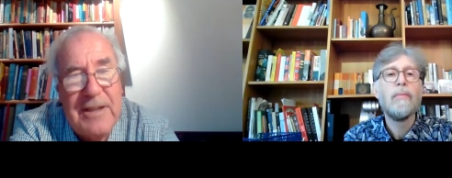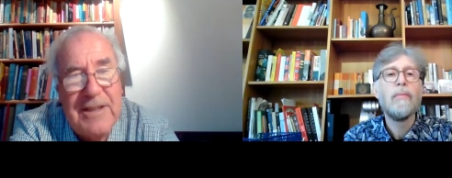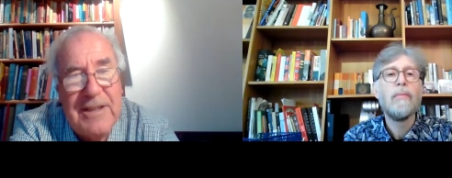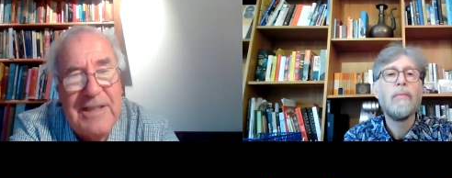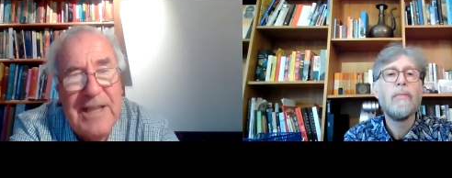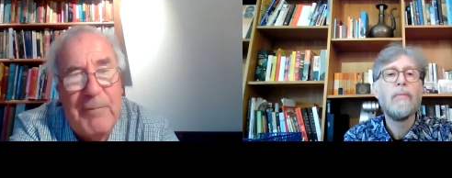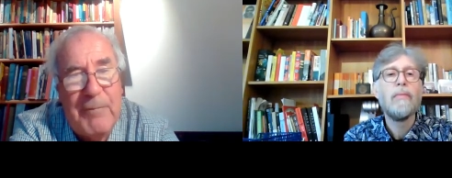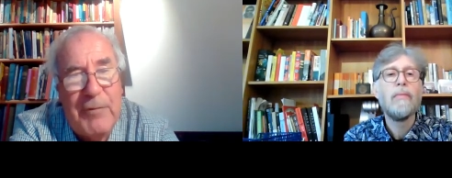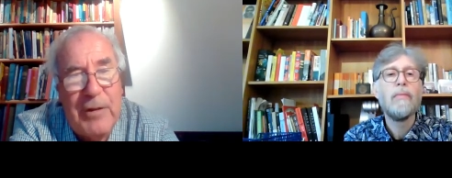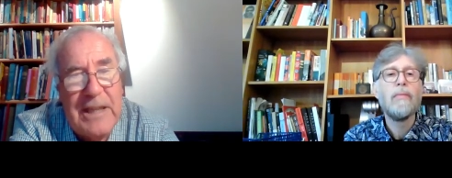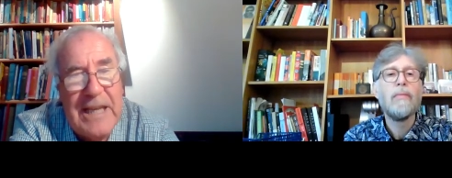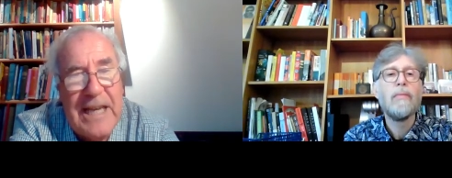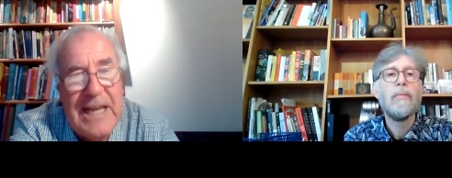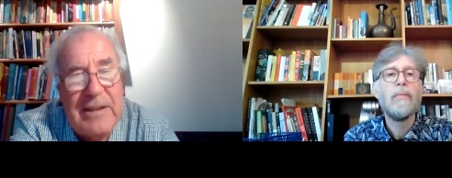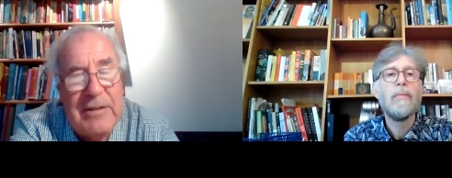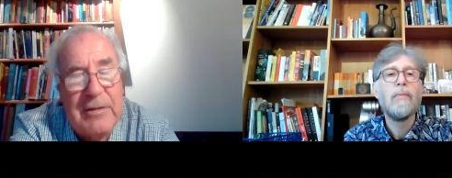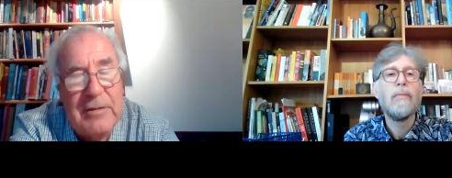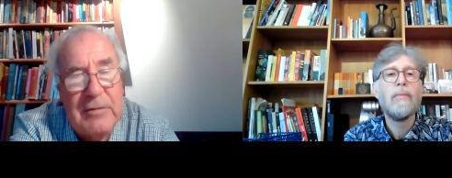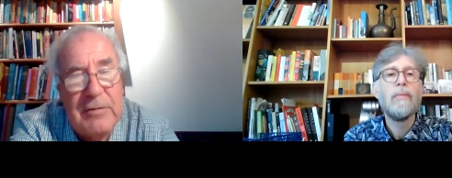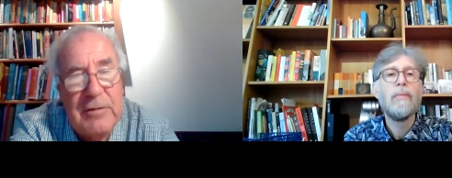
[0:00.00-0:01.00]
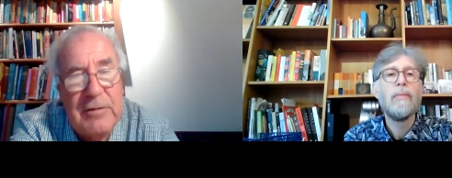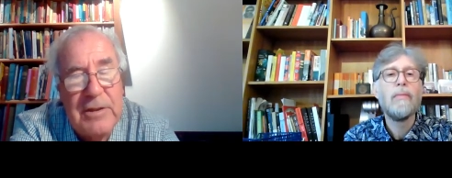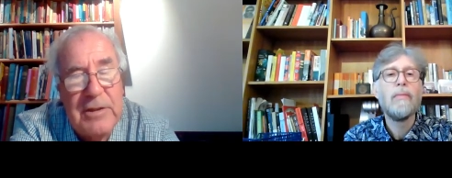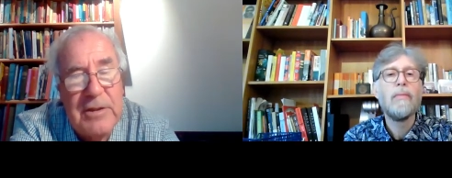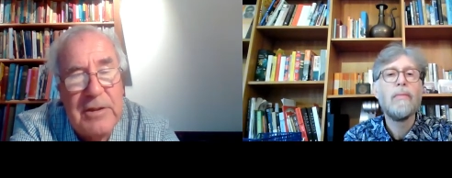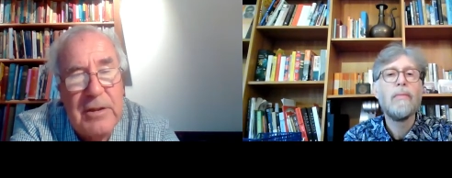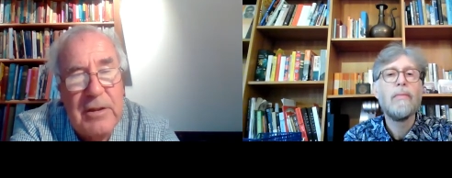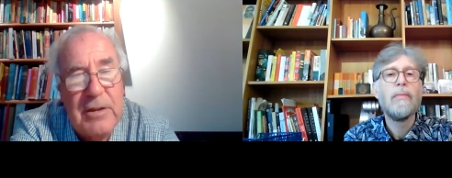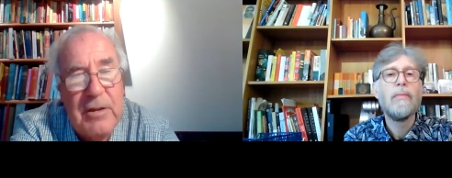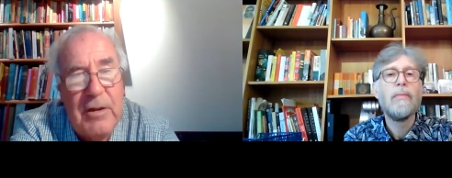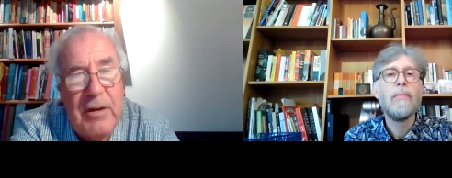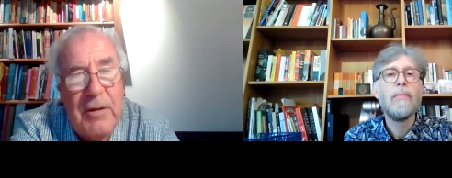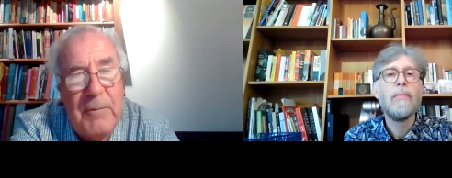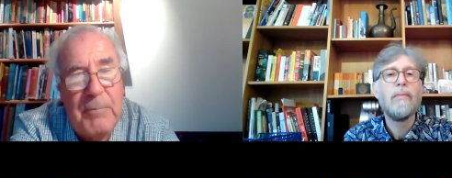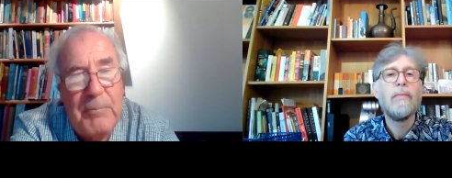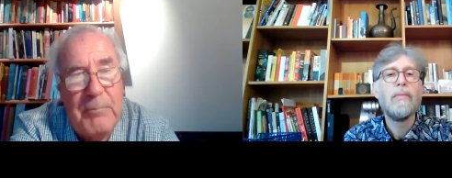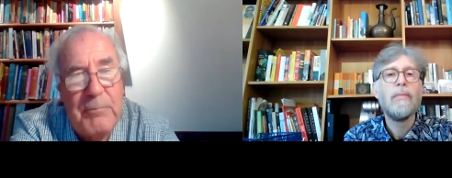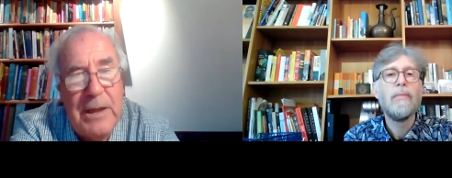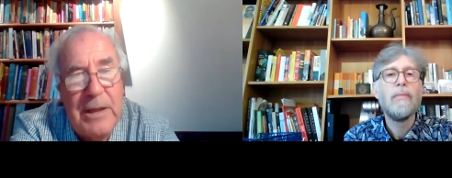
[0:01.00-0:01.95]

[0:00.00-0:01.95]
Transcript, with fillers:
Speaker 1: except for candles on